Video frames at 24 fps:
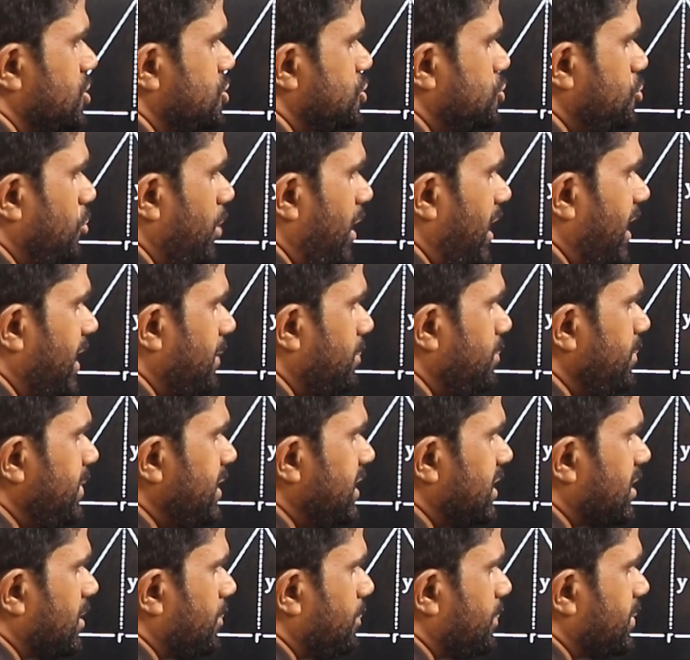So let
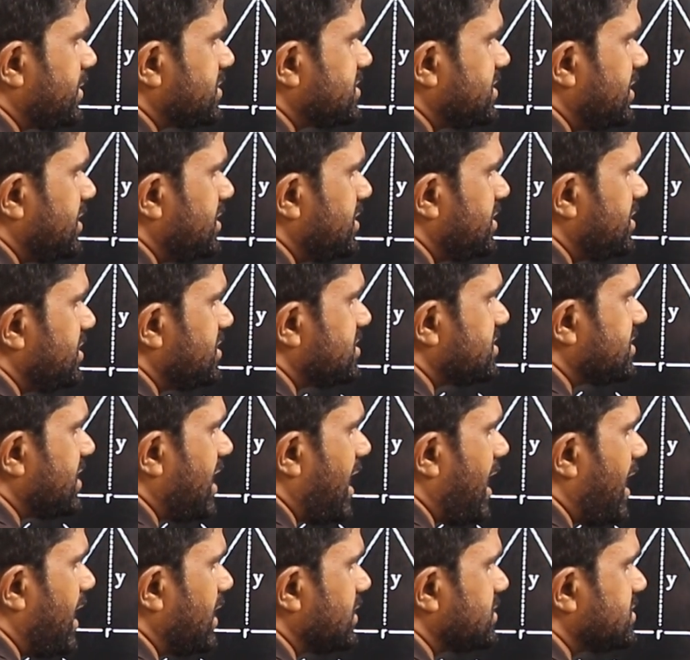me represent this
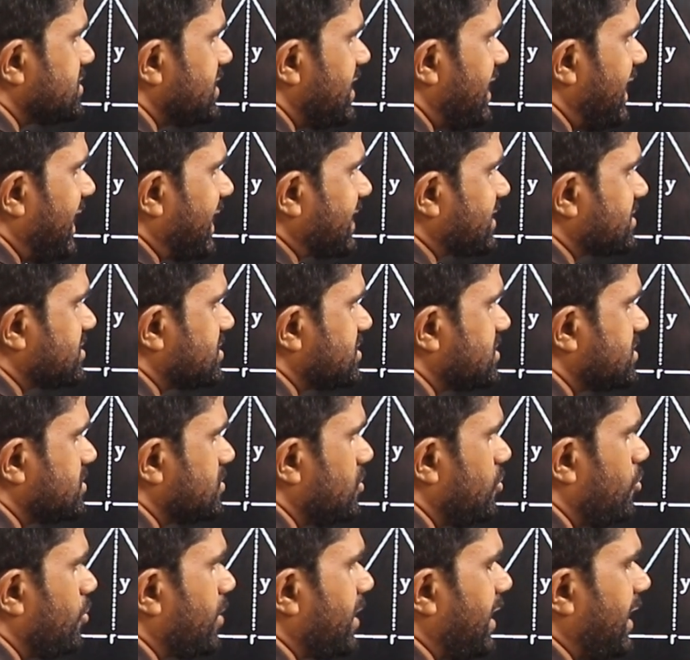as
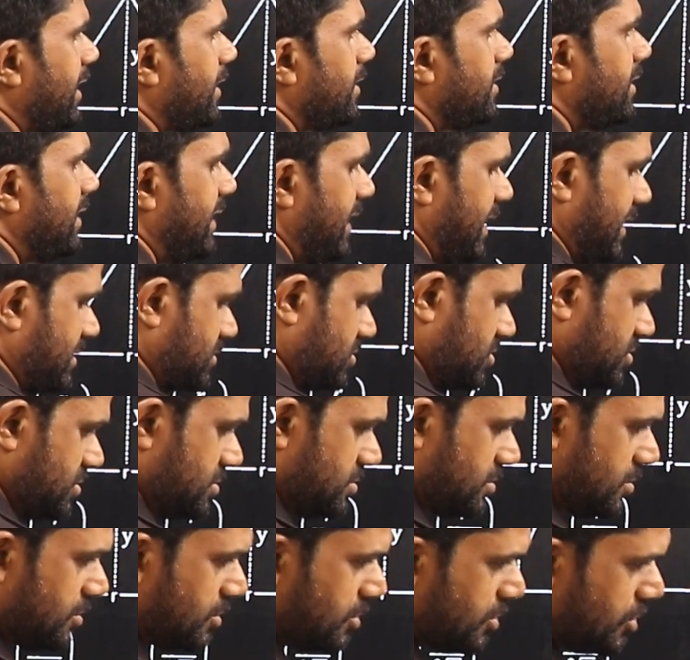x. Okay,
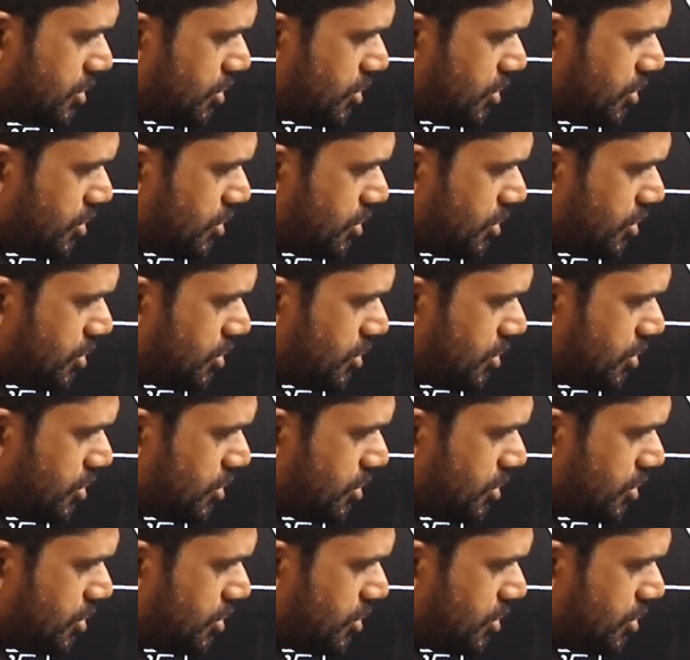x.